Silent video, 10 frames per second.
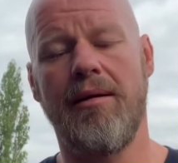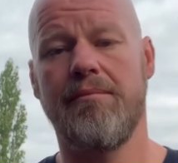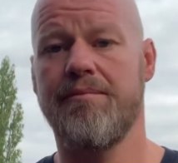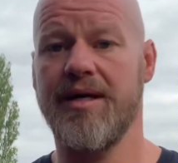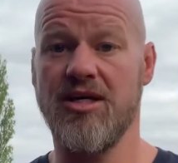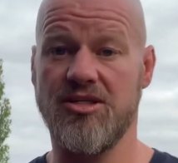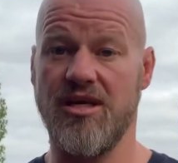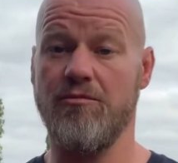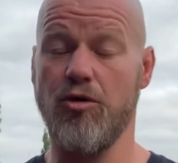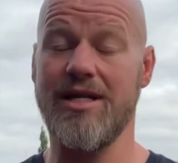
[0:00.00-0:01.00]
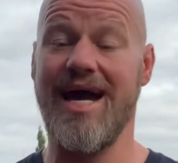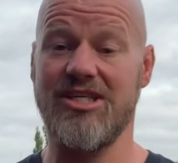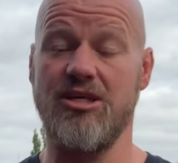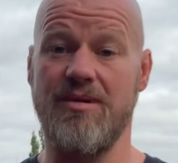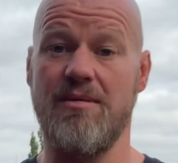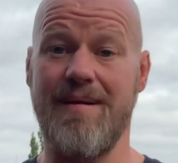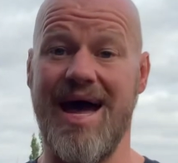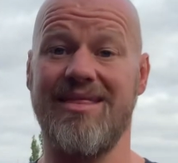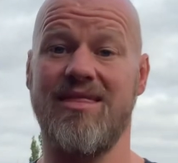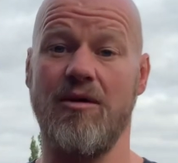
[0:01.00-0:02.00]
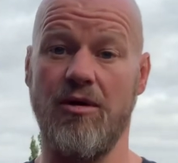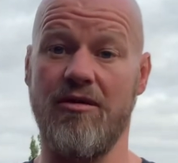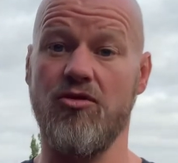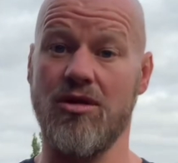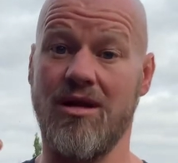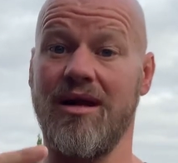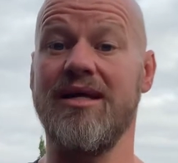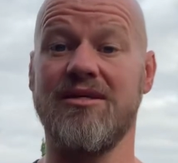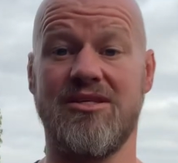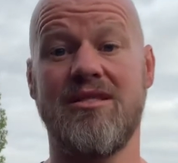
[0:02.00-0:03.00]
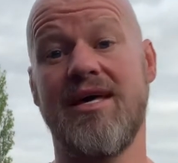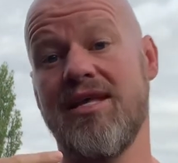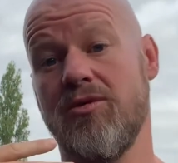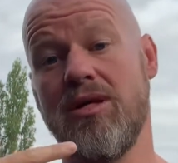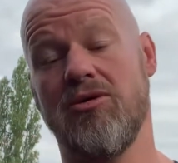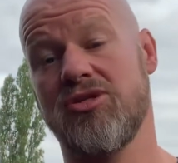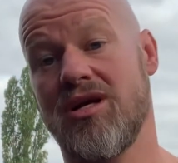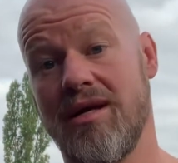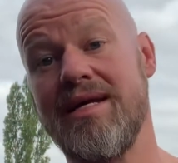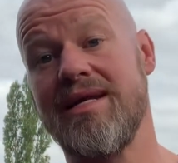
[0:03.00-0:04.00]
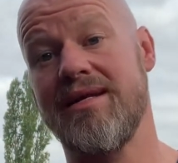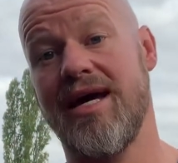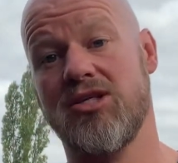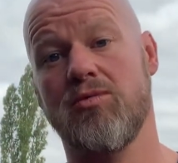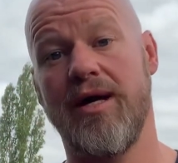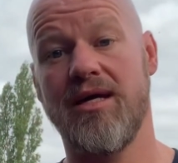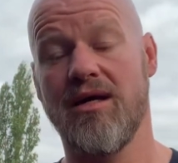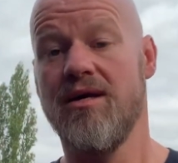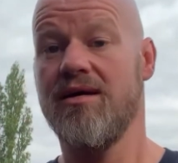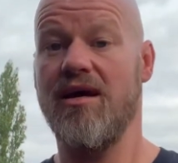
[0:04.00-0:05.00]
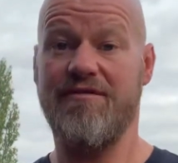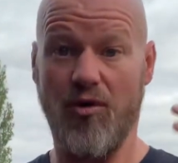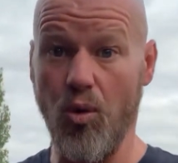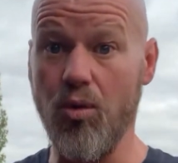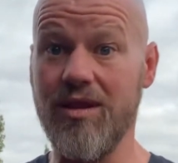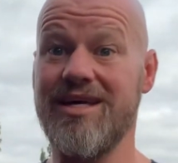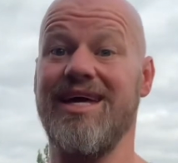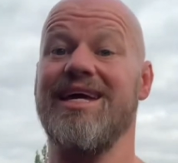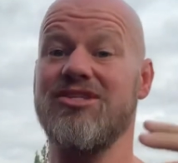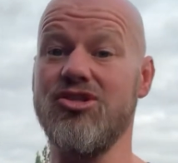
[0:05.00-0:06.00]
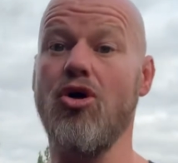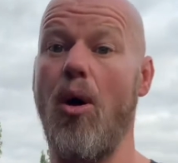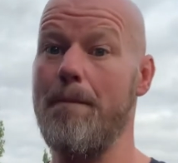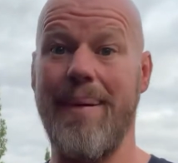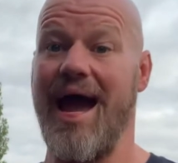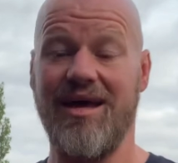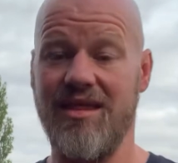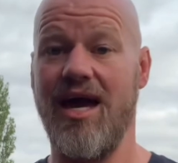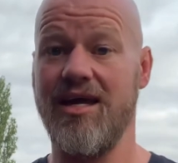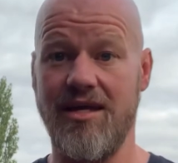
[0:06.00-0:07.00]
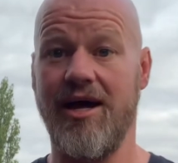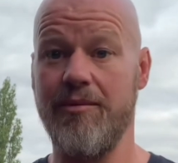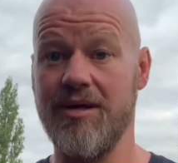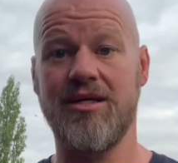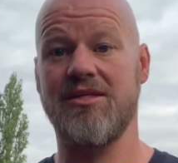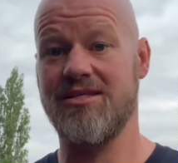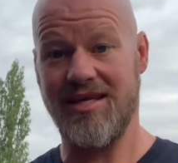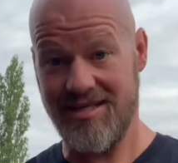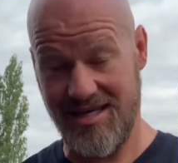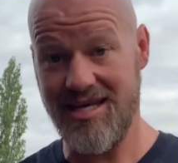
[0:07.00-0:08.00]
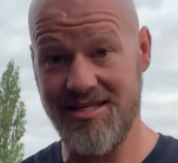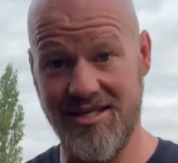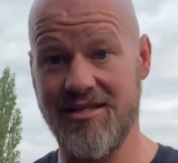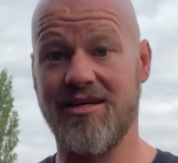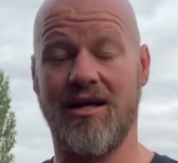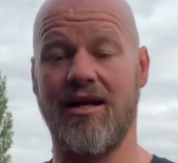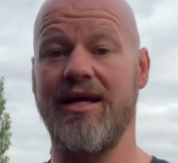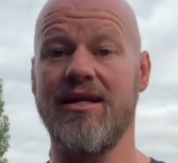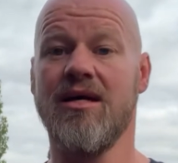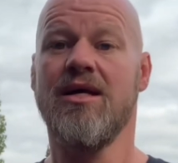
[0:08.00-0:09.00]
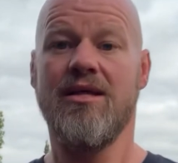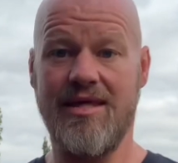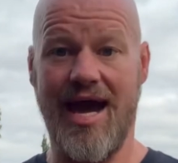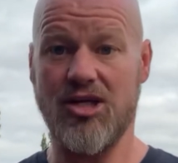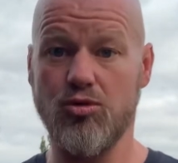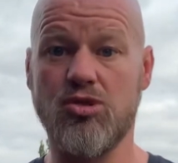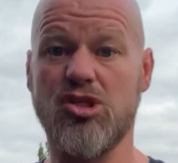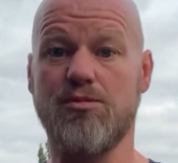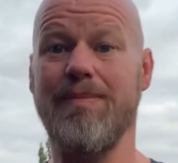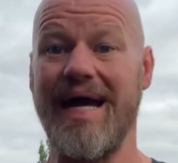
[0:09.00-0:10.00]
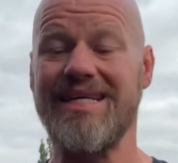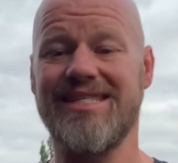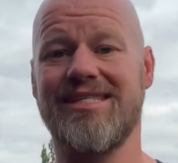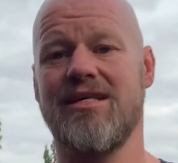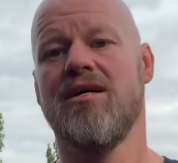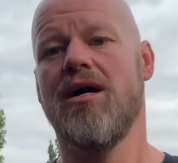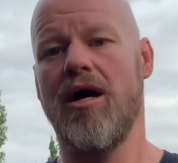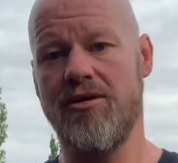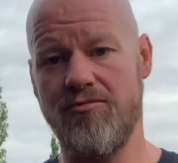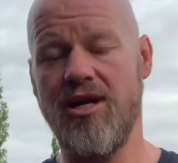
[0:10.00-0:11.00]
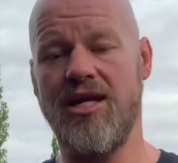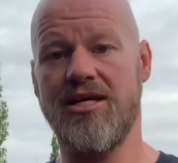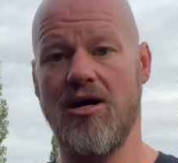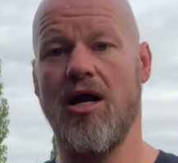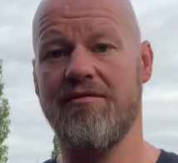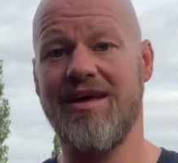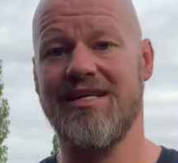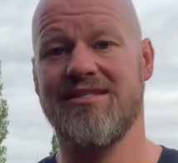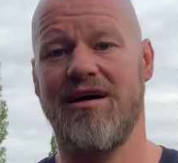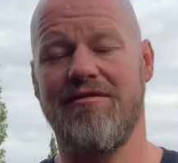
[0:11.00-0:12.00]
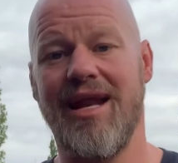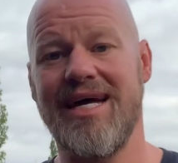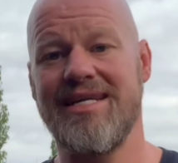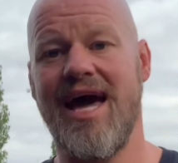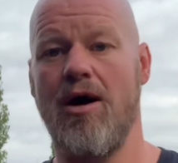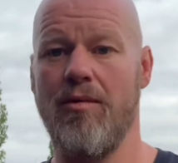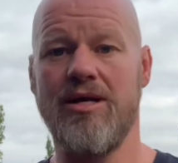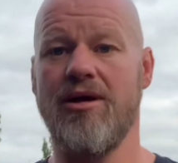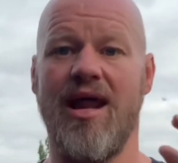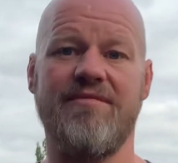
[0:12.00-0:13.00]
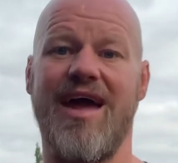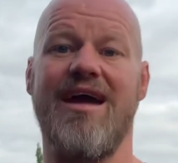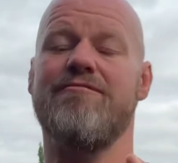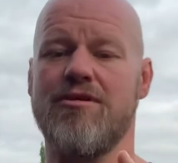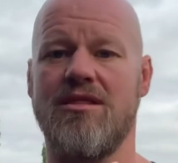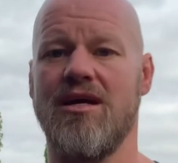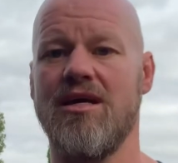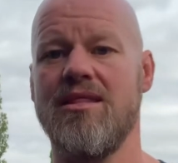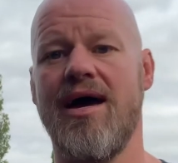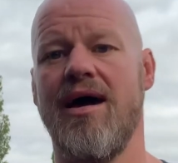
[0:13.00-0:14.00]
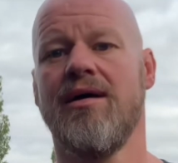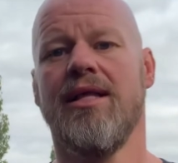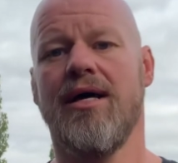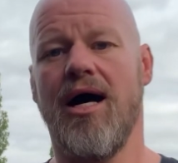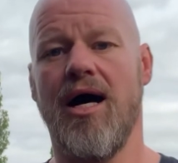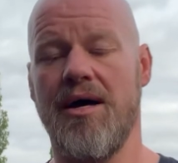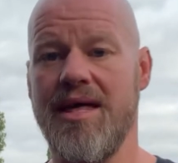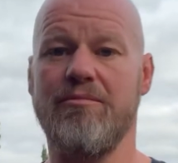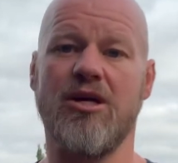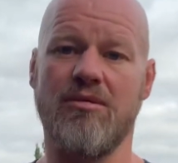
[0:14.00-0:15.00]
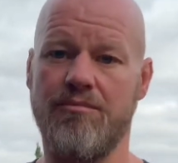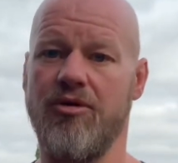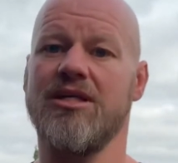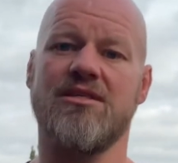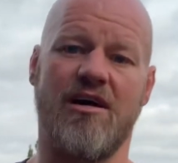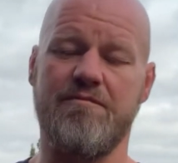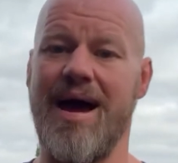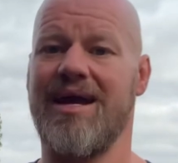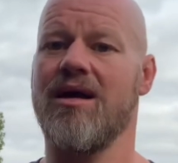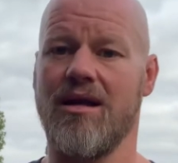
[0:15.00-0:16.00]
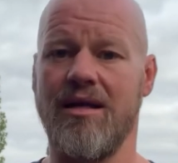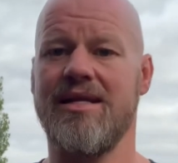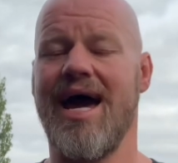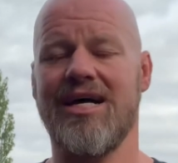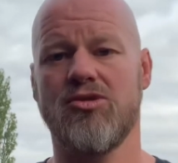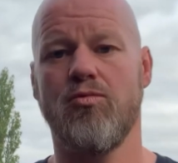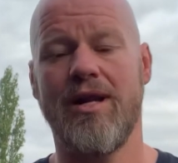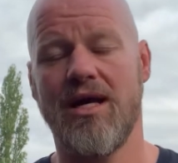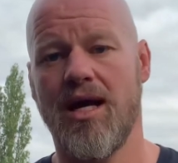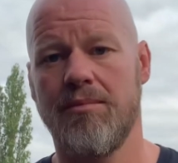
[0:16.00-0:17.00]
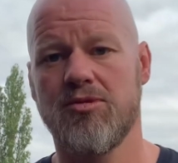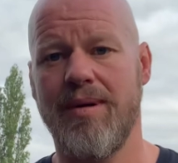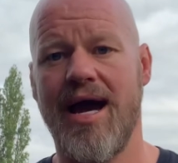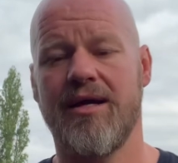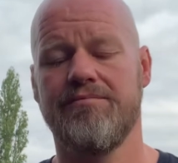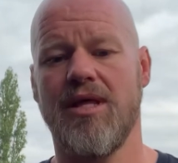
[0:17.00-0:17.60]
Because it wouldn't actually be a bad thing when I've got the cleaners in there doing lots of cleaning next week if all the kit is not back there, you know, because it's easier to clean the actual space and really kind of get stuff laid out where you don't have everything in there, and then we can bring stuff back and clean it as and when it comes back.